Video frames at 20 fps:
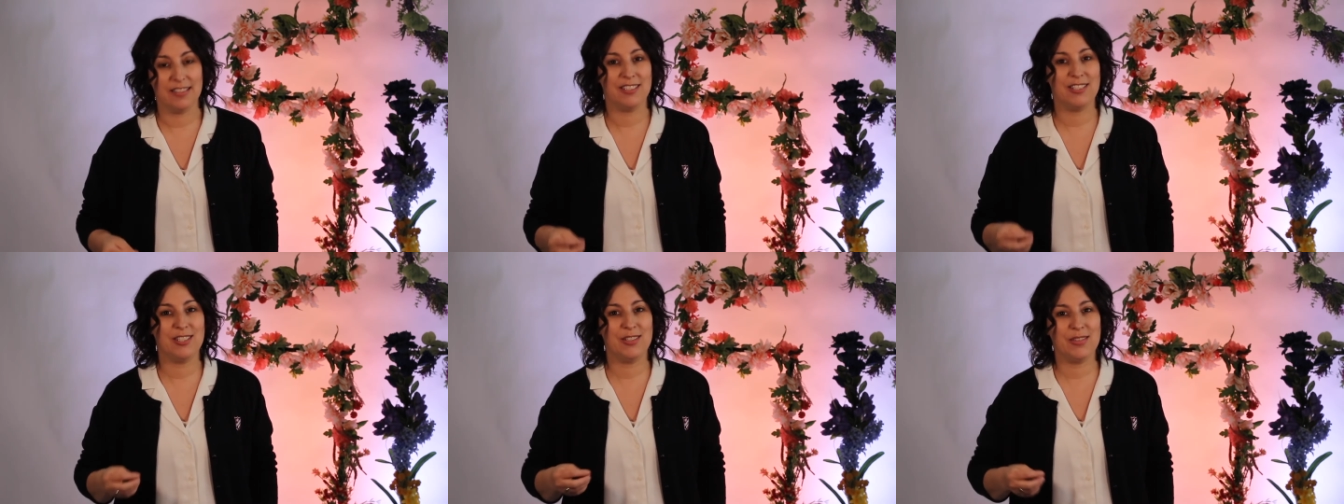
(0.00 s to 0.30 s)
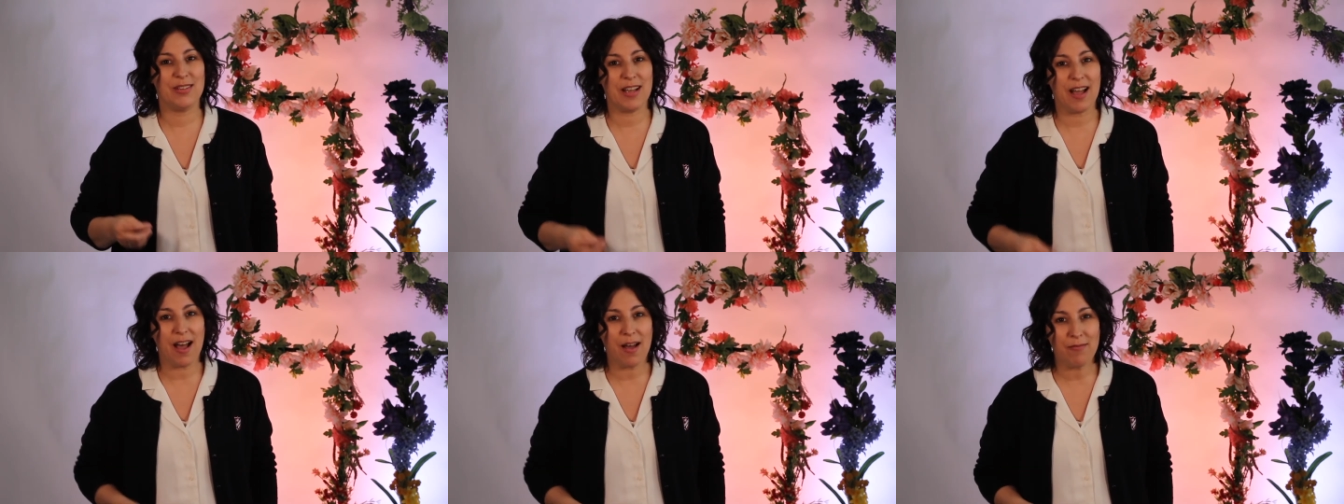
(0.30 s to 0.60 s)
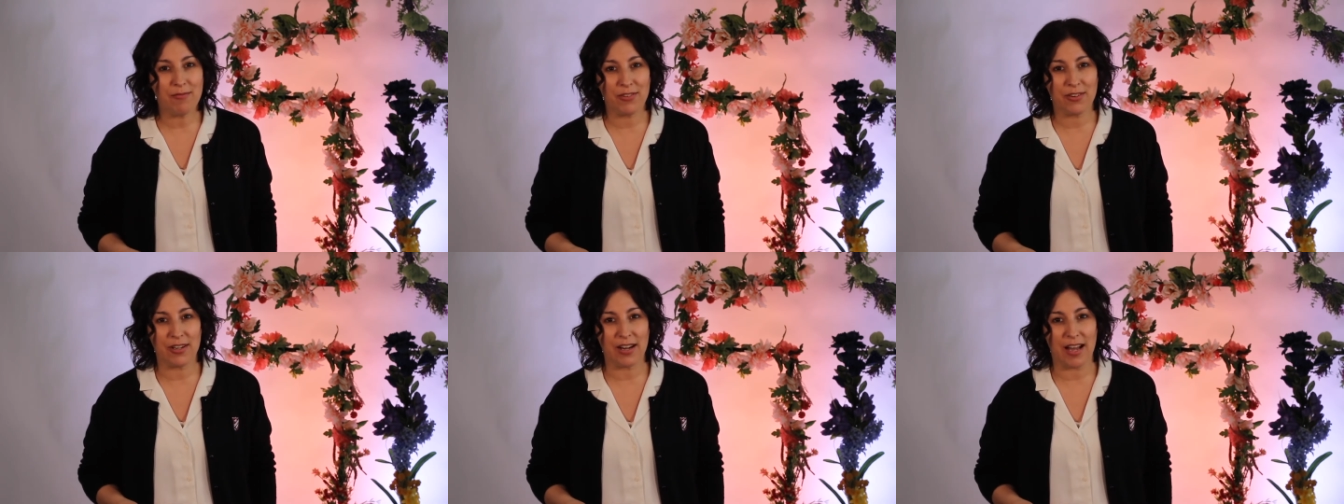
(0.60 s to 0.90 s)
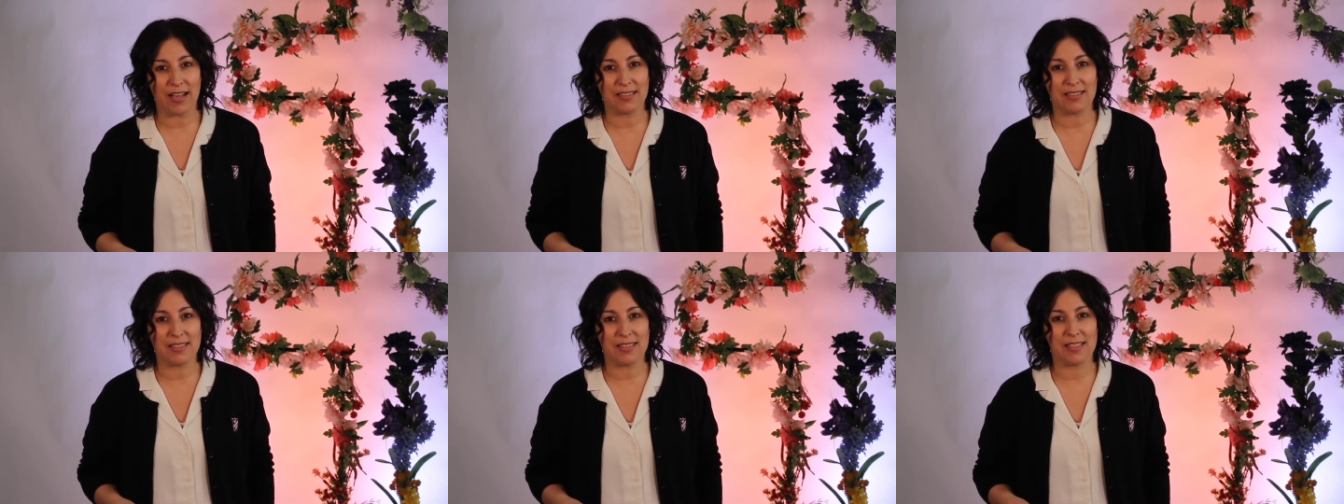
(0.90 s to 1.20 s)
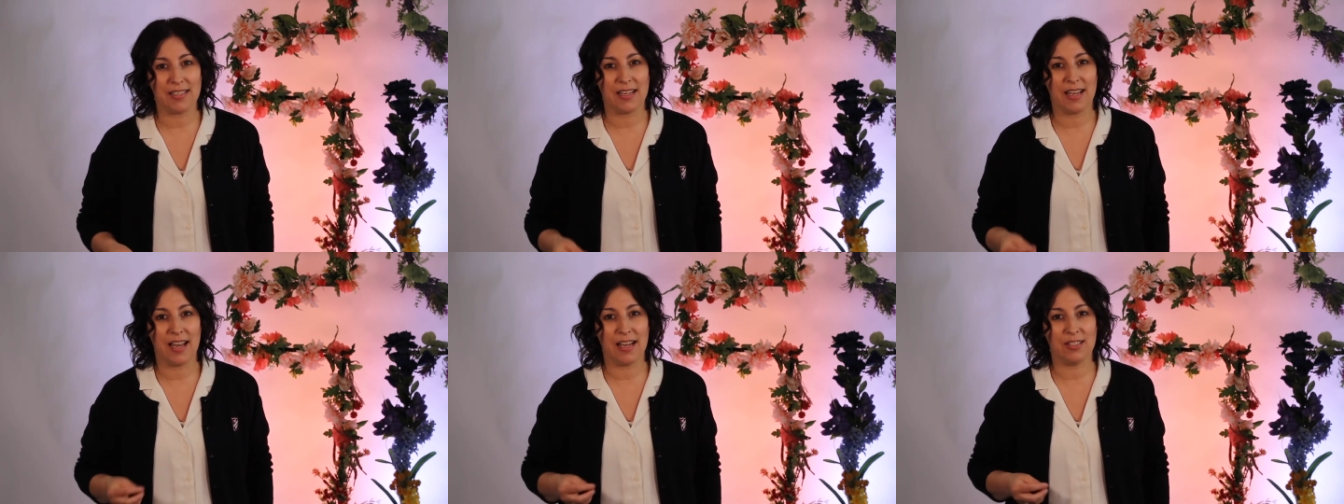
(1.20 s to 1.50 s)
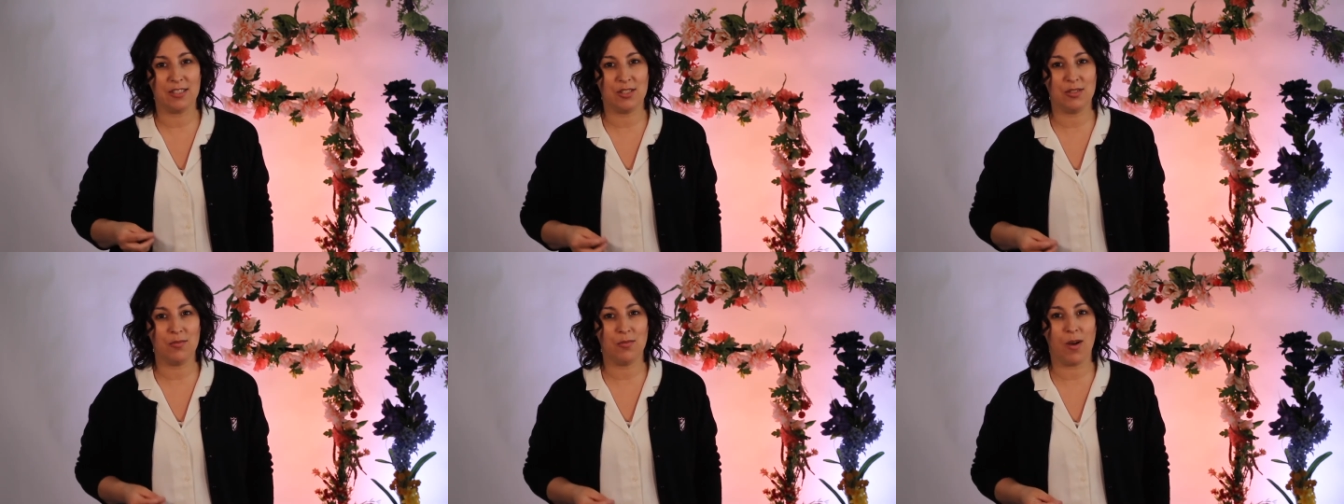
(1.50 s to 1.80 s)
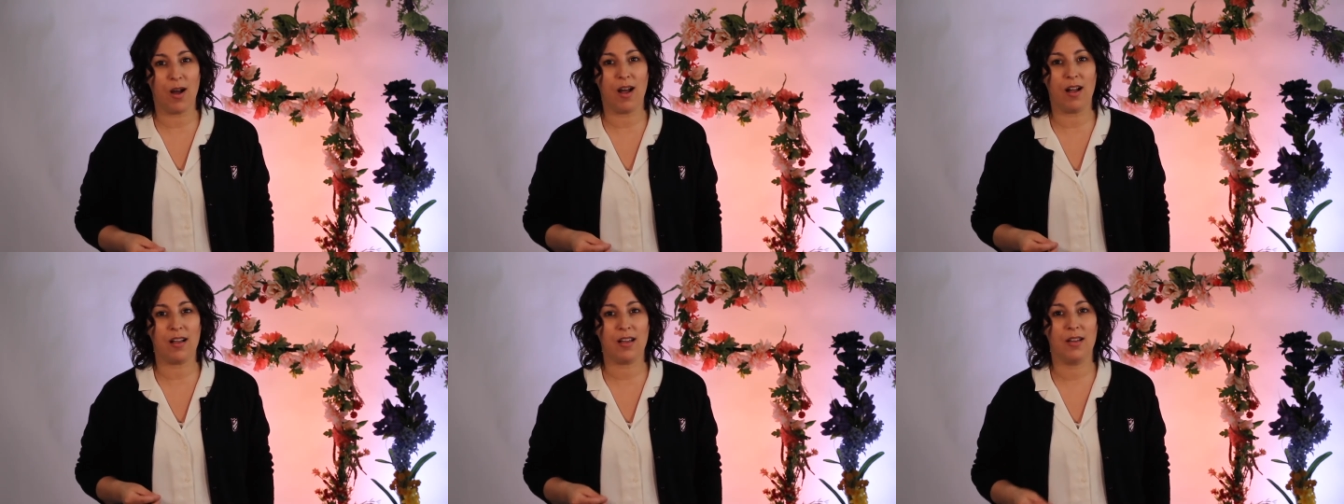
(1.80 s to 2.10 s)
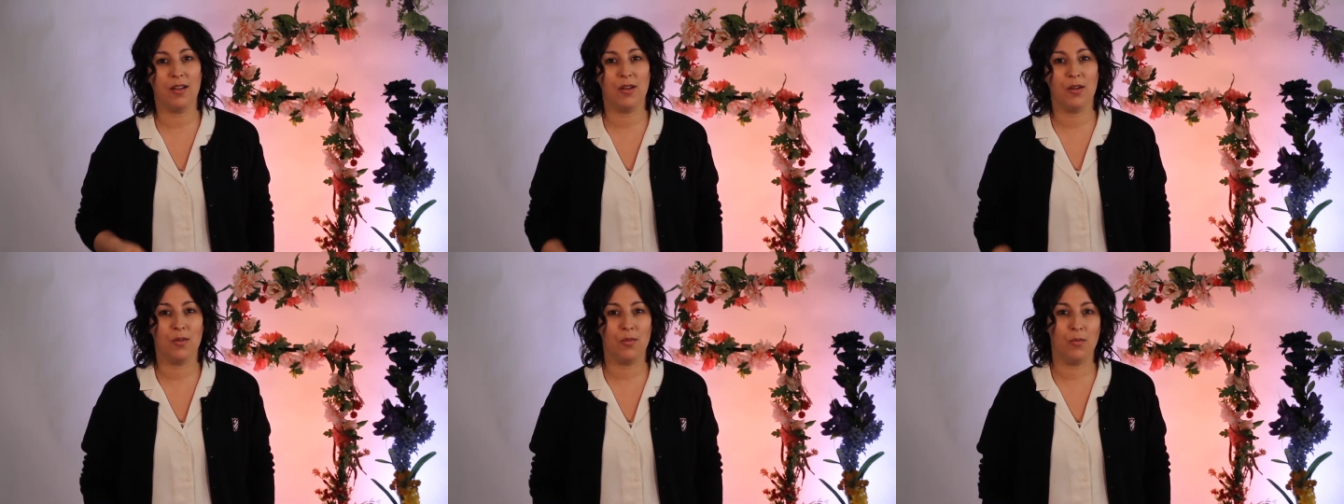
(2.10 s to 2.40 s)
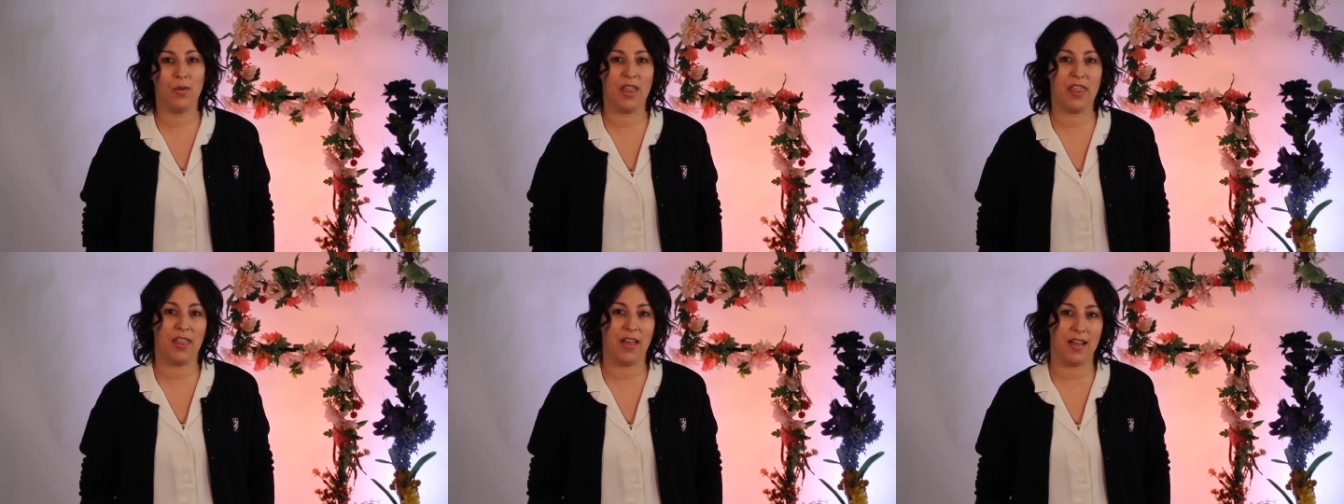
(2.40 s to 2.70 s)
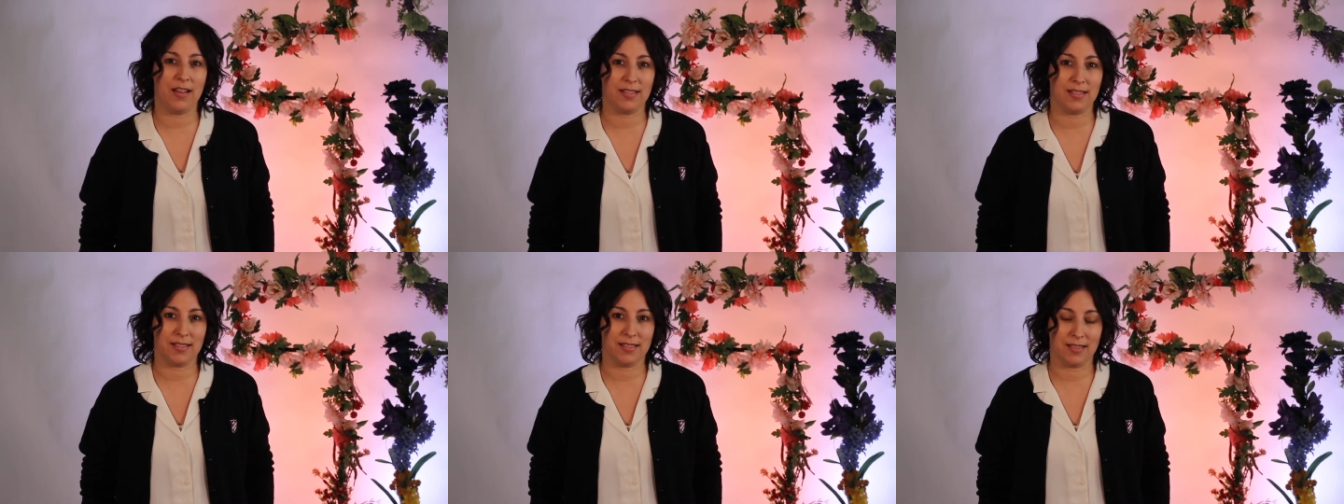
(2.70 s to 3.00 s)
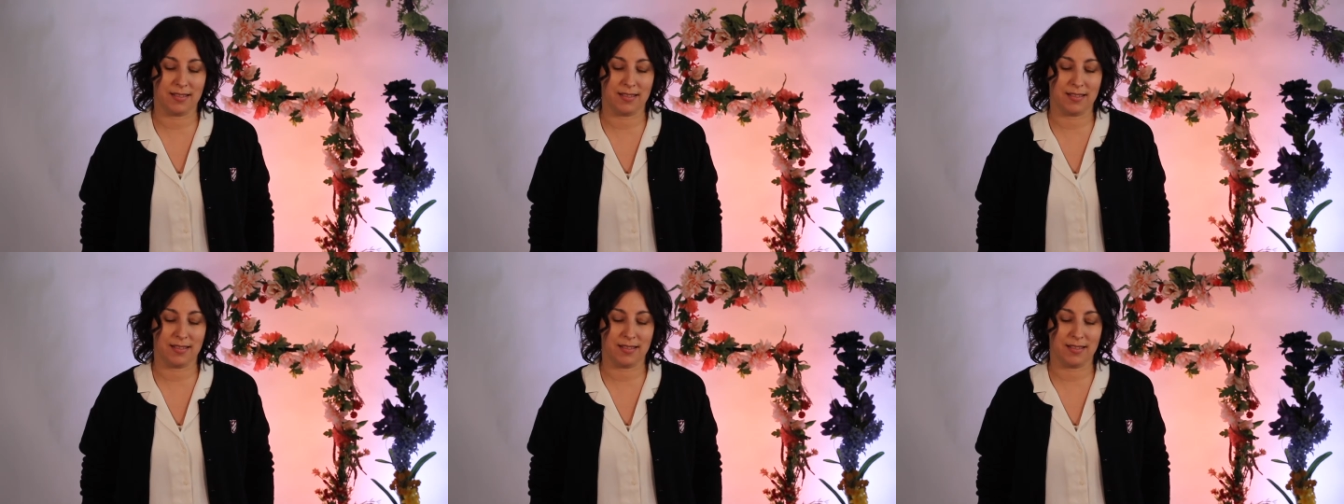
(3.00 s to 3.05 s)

to comfort us, and to walk with us.